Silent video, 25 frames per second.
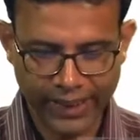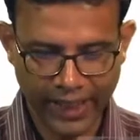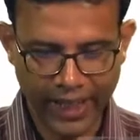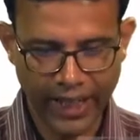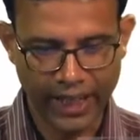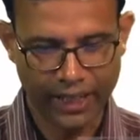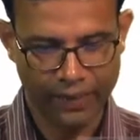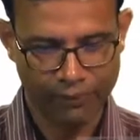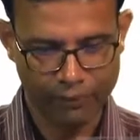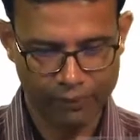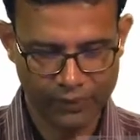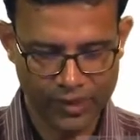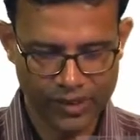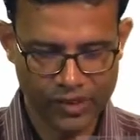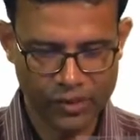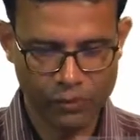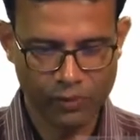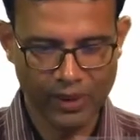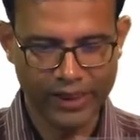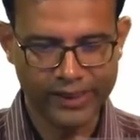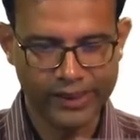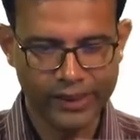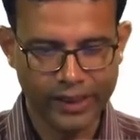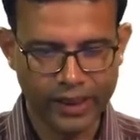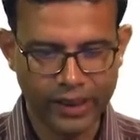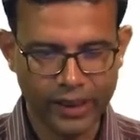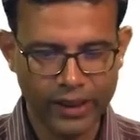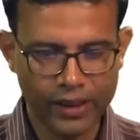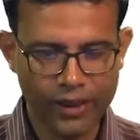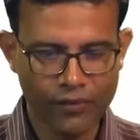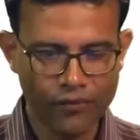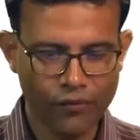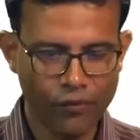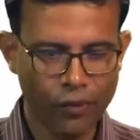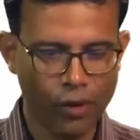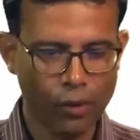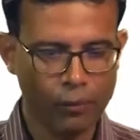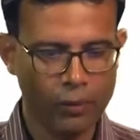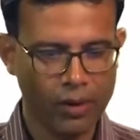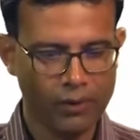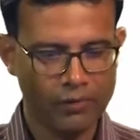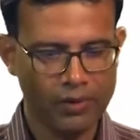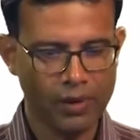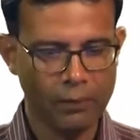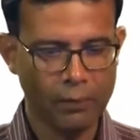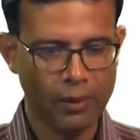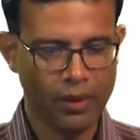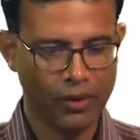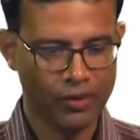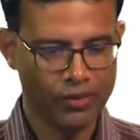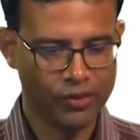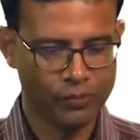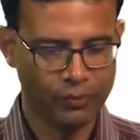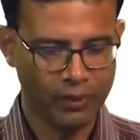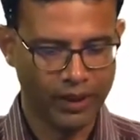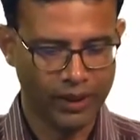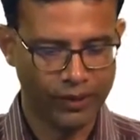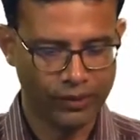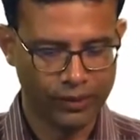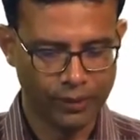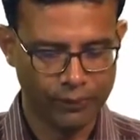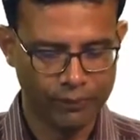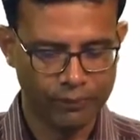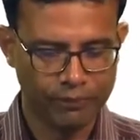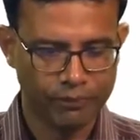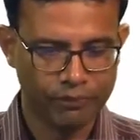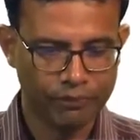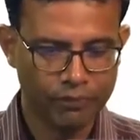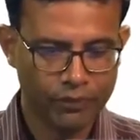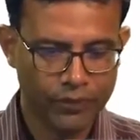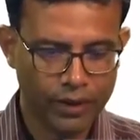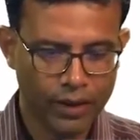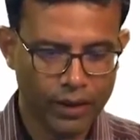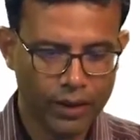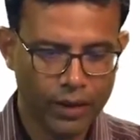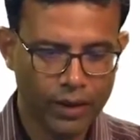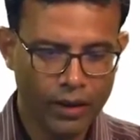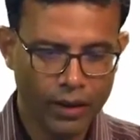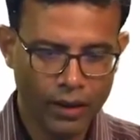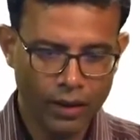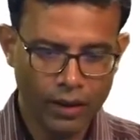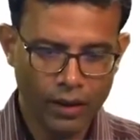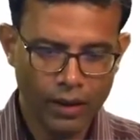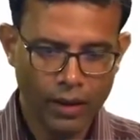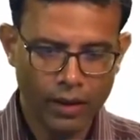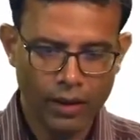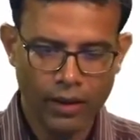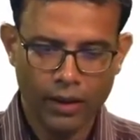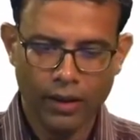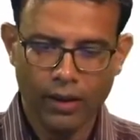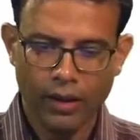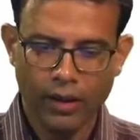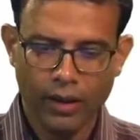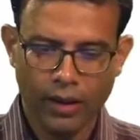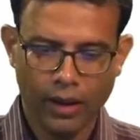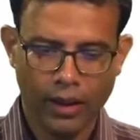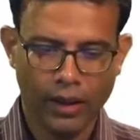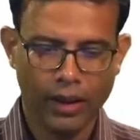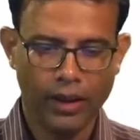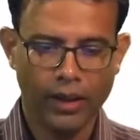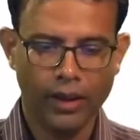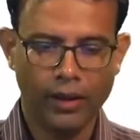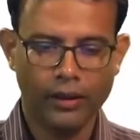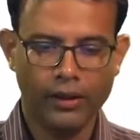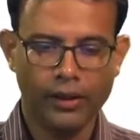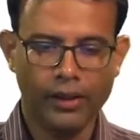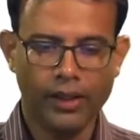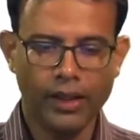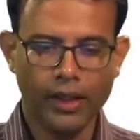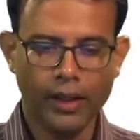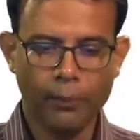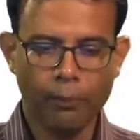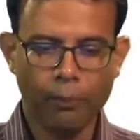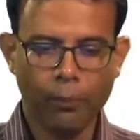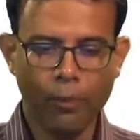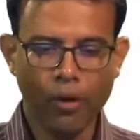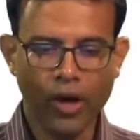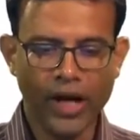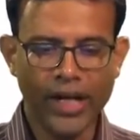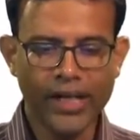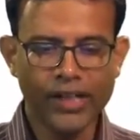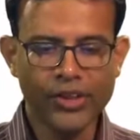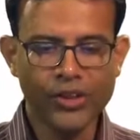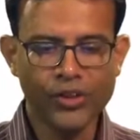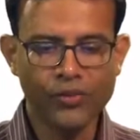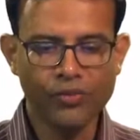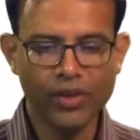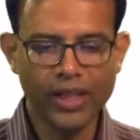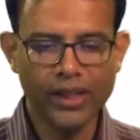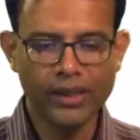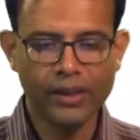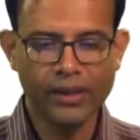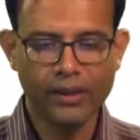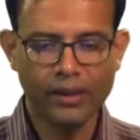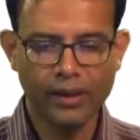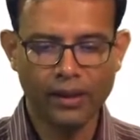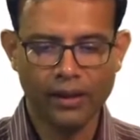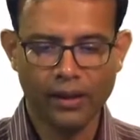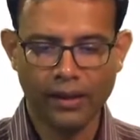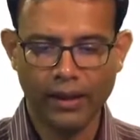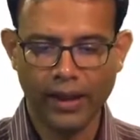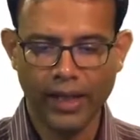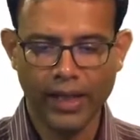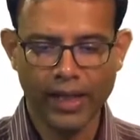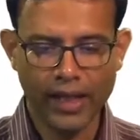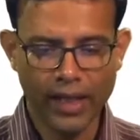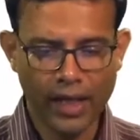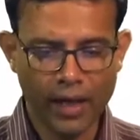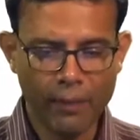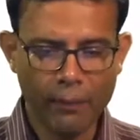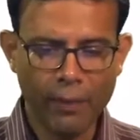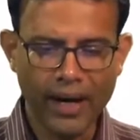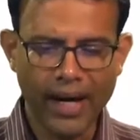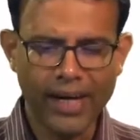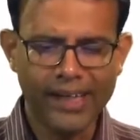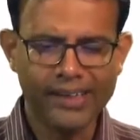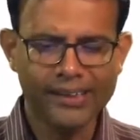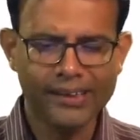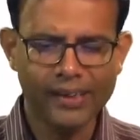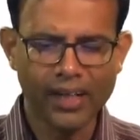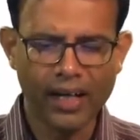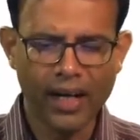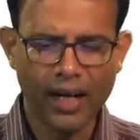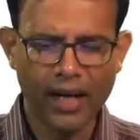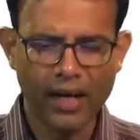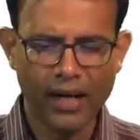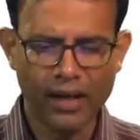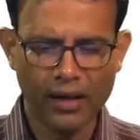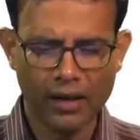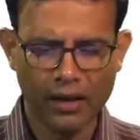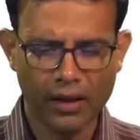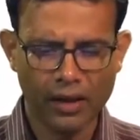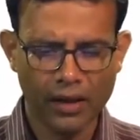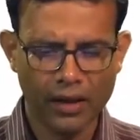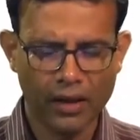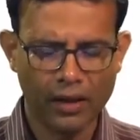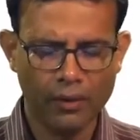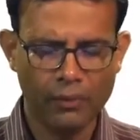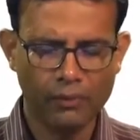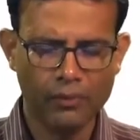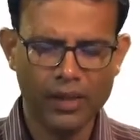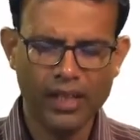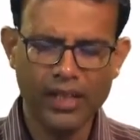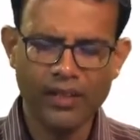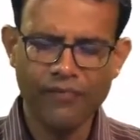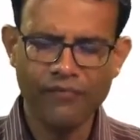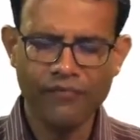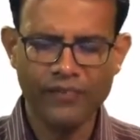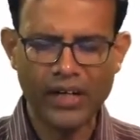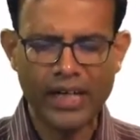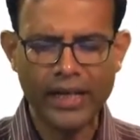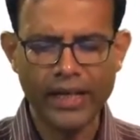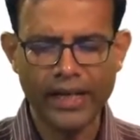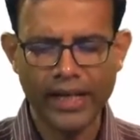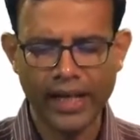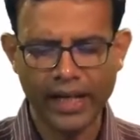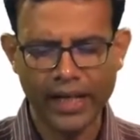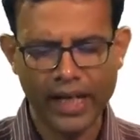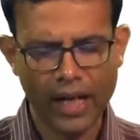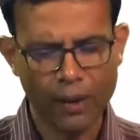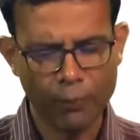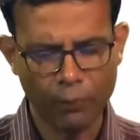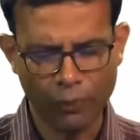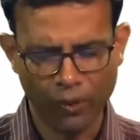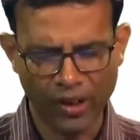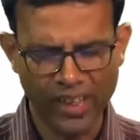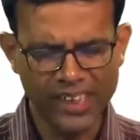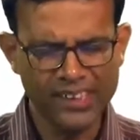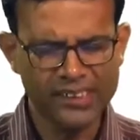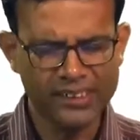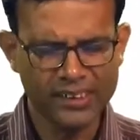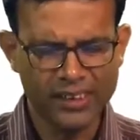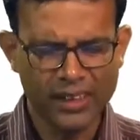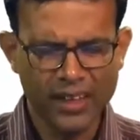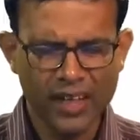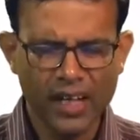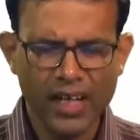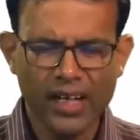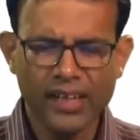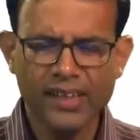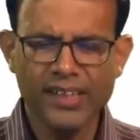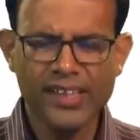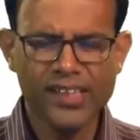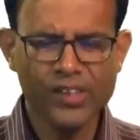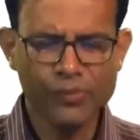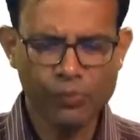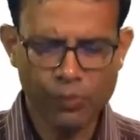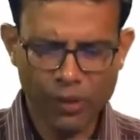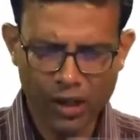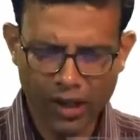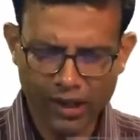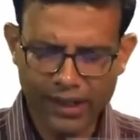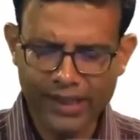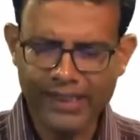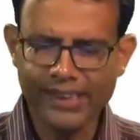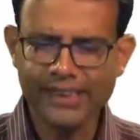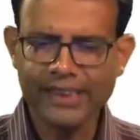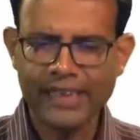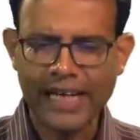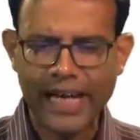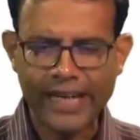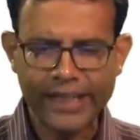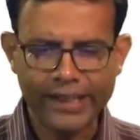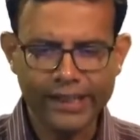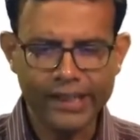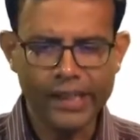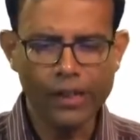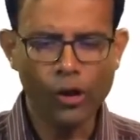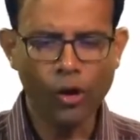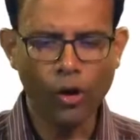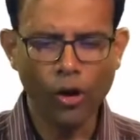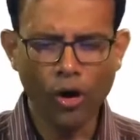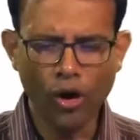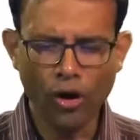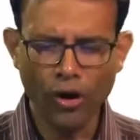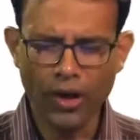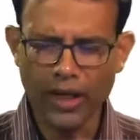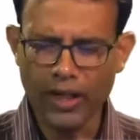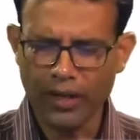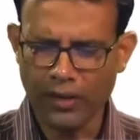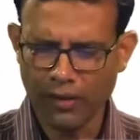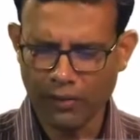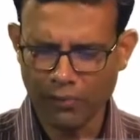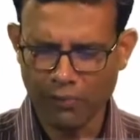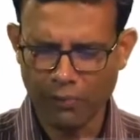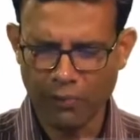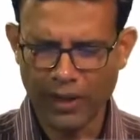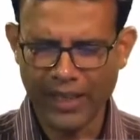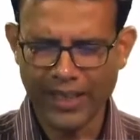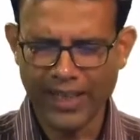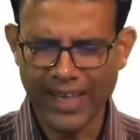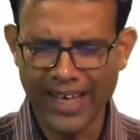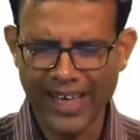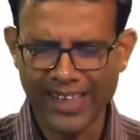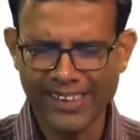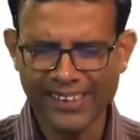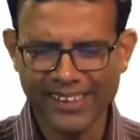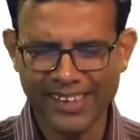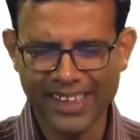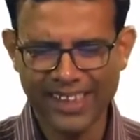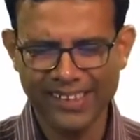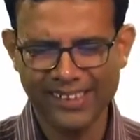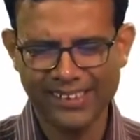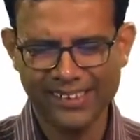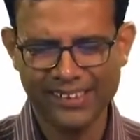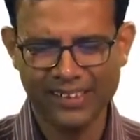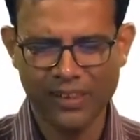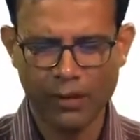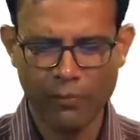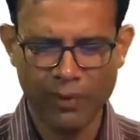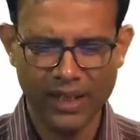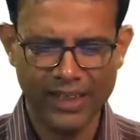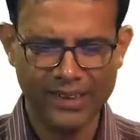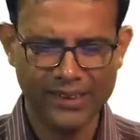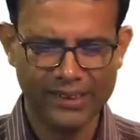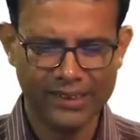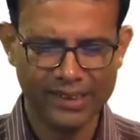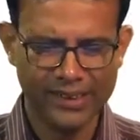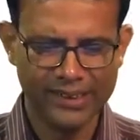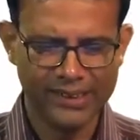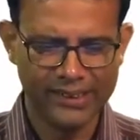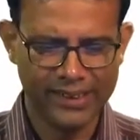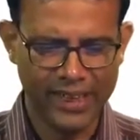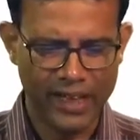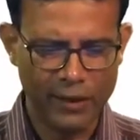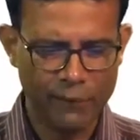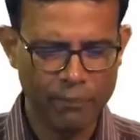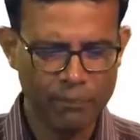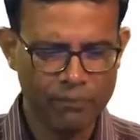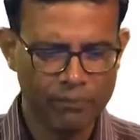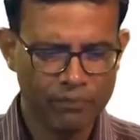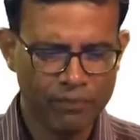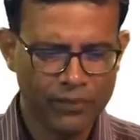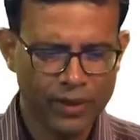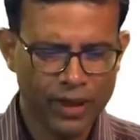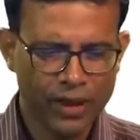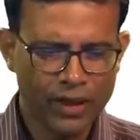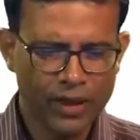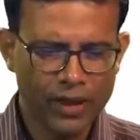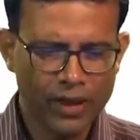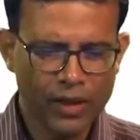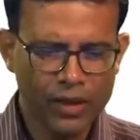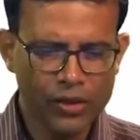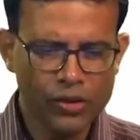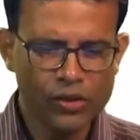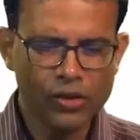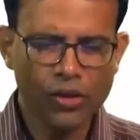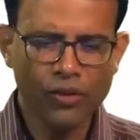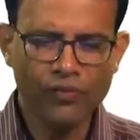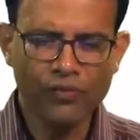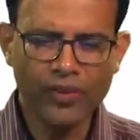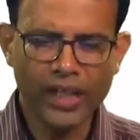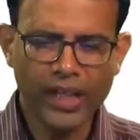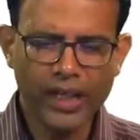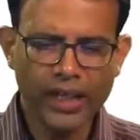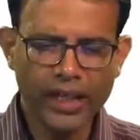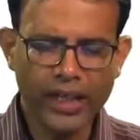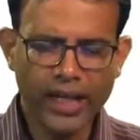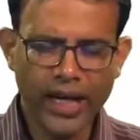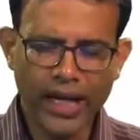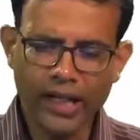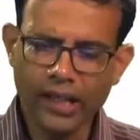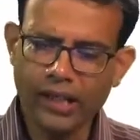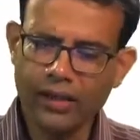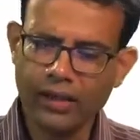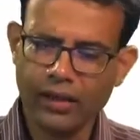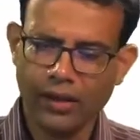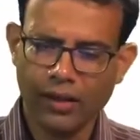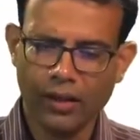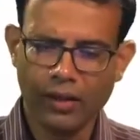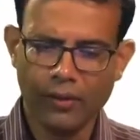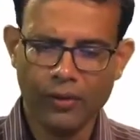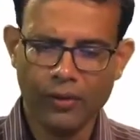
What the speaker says: k. This is basically the form of the power spectrum. The points with error bars are different data points. This plot is slightly old, but the essence remains the same. So, we get